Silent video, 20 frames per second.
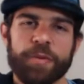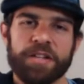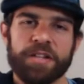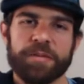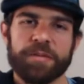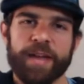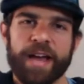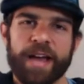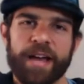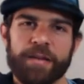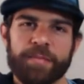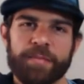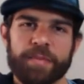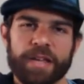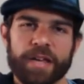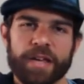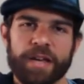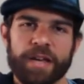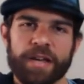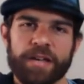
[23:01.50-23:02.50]
about it
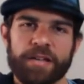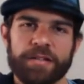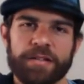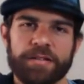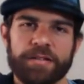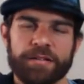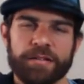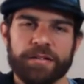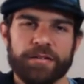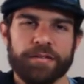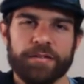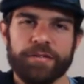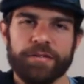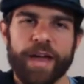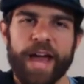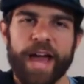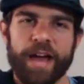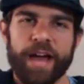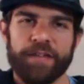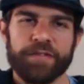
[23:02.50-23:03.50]
because you
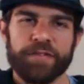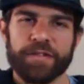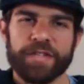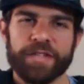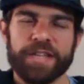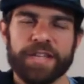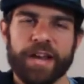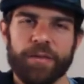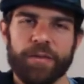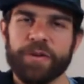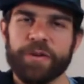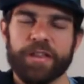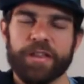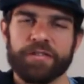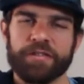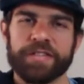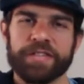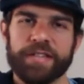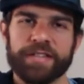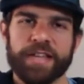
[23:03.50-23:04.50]
have to. It's kind of one of those
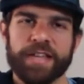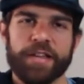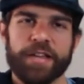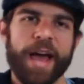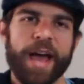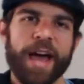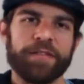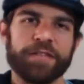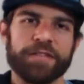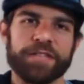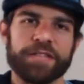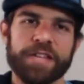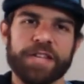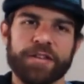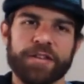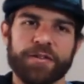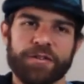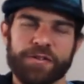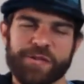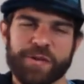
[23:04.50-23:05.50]
things that you have to see in
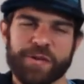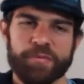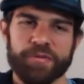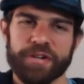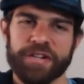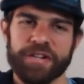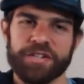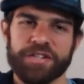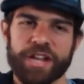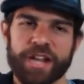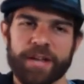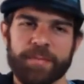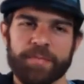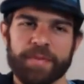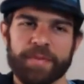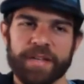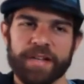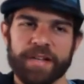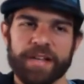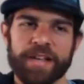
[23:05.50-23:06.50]
order to appreciate.
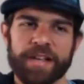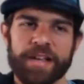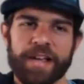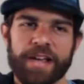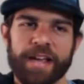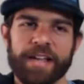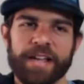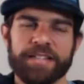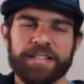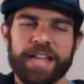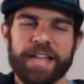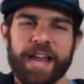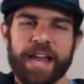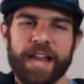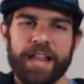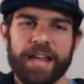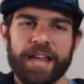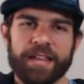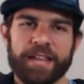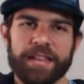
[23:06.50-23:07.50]
But it's kind of
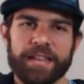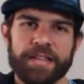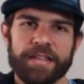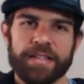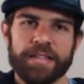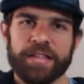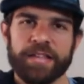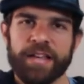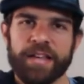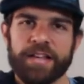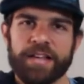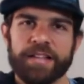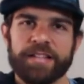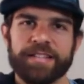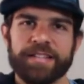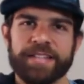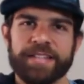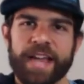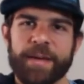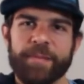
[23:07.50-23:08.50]
like this
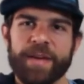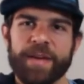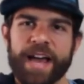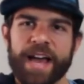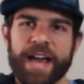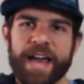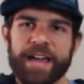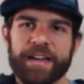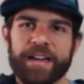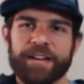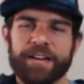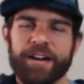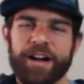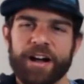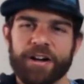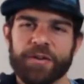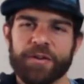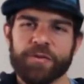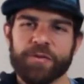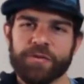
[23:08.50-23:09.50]

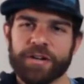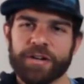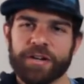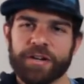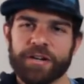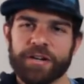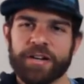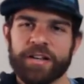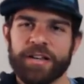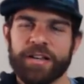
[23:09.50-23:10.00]
semi-awkward